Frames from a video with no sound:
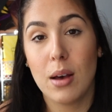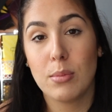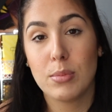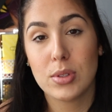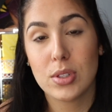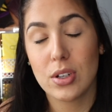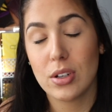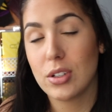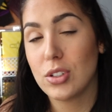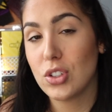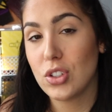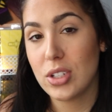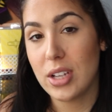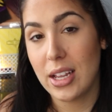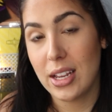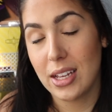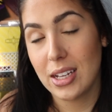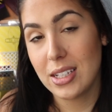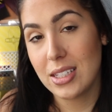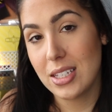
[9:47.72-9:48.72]
certain
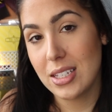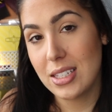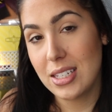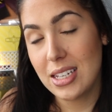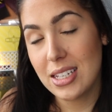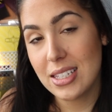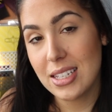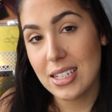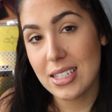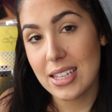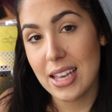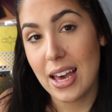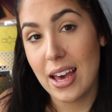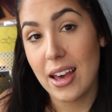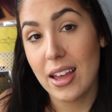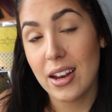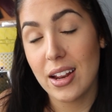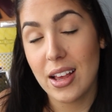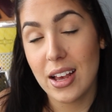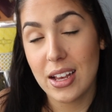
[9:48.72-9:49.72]
genetic diseases
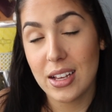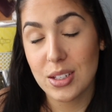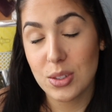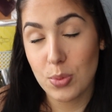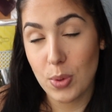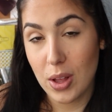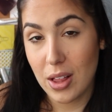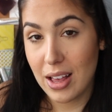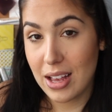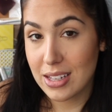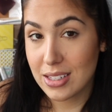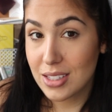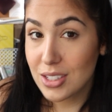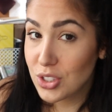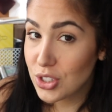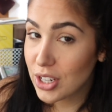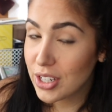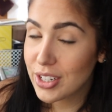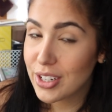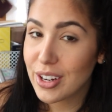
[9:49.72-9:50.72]
and as well as the
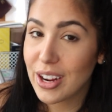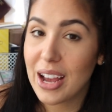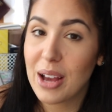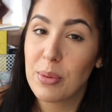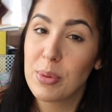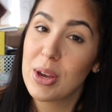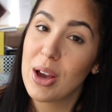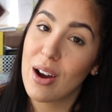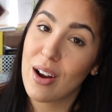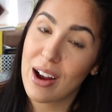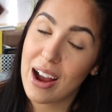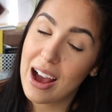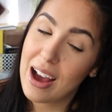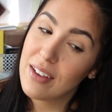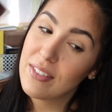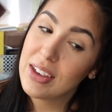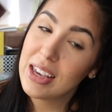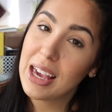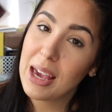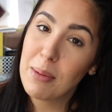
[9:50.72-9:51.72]
gender, and we are
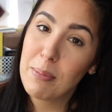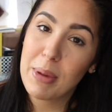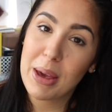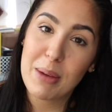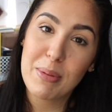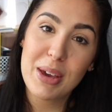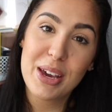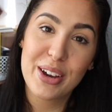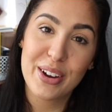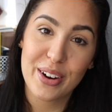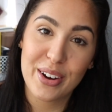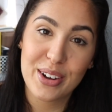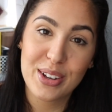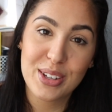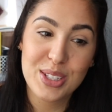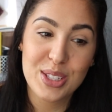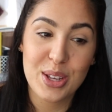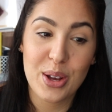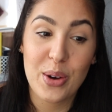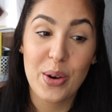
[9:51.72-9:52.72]
having a baby
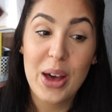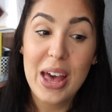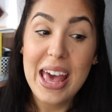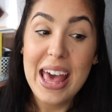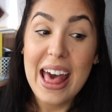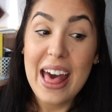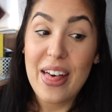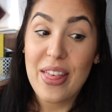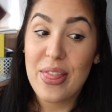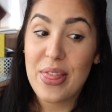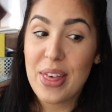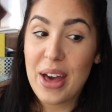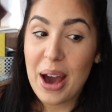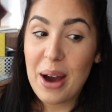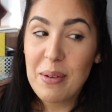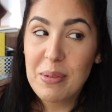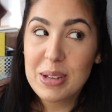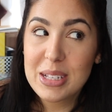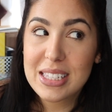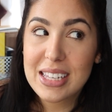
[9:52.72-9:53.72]
girl. So
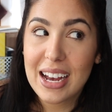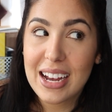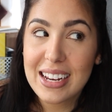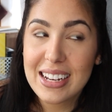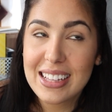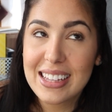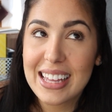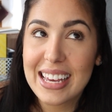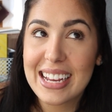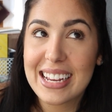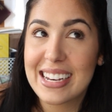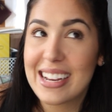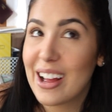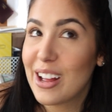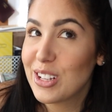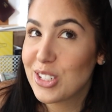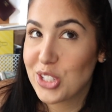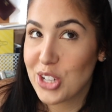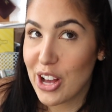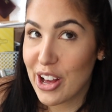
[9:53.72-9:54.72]
that was kind of like
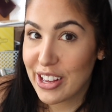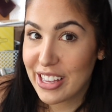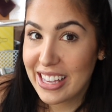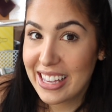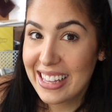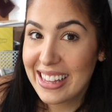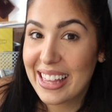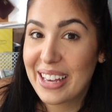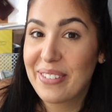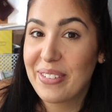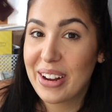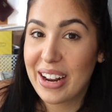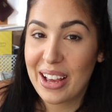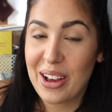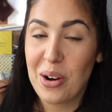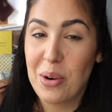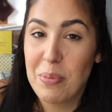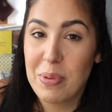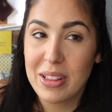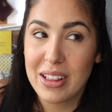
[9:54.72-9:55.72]
not shocking. Like when I
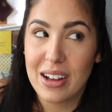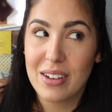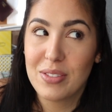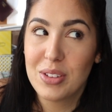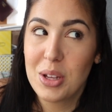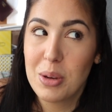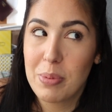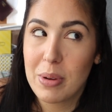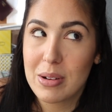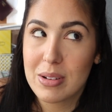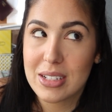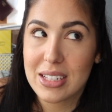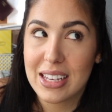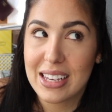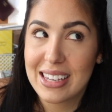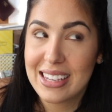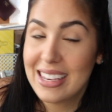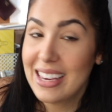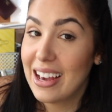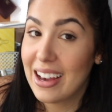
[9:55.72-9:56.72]
opened the envelope, I was
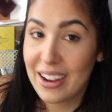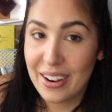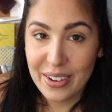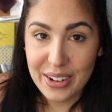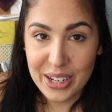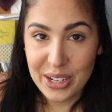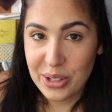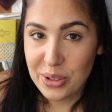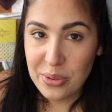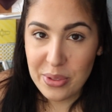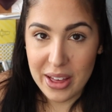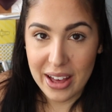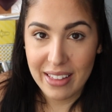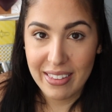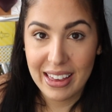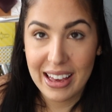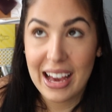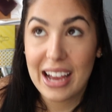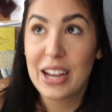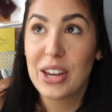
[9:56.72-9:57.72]
like, yeah, I already knew that.
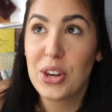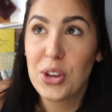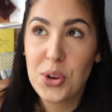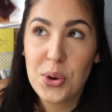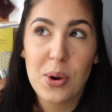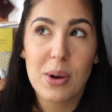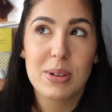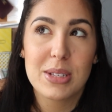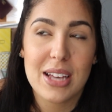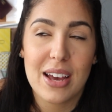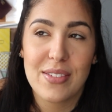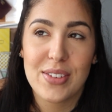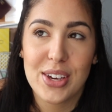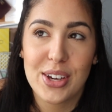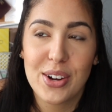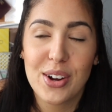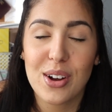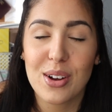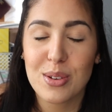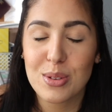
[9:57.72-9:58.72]
Like I knew I was having
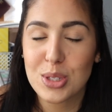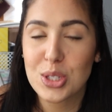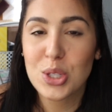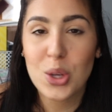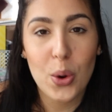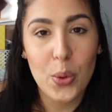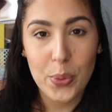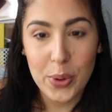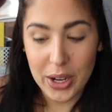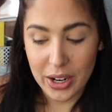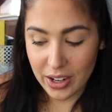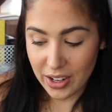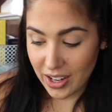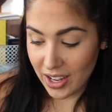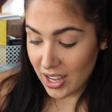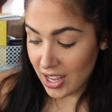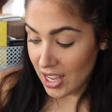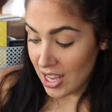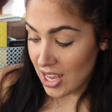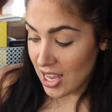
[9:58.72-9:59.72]
a girl. It was so weird.
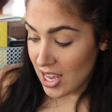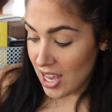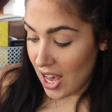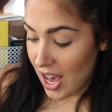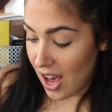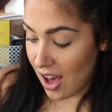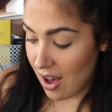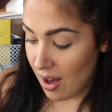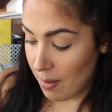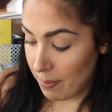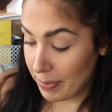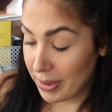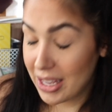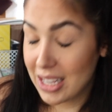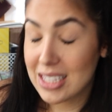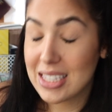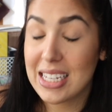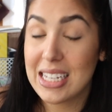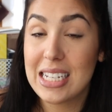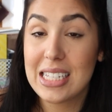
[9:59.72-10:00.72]

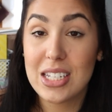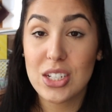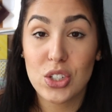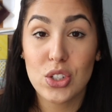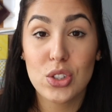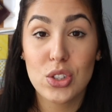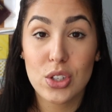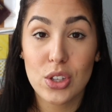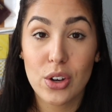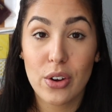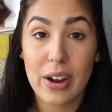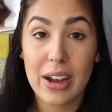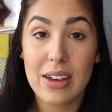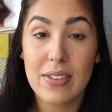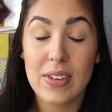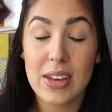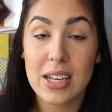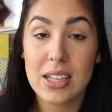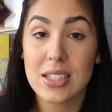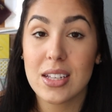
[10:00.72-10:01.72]
Because in addition to the
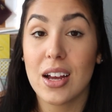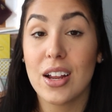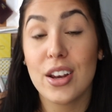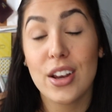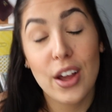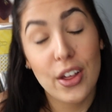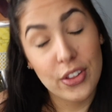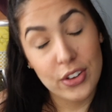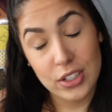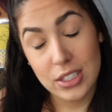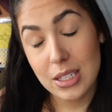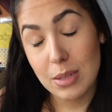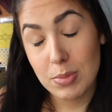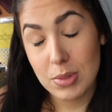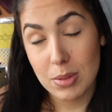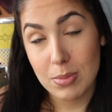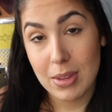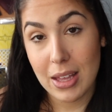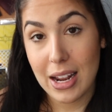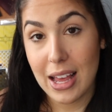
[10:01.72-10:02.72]
cravings, another
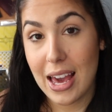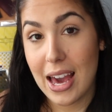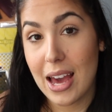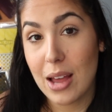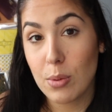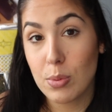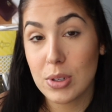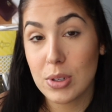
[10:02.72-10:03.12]
symptom that I had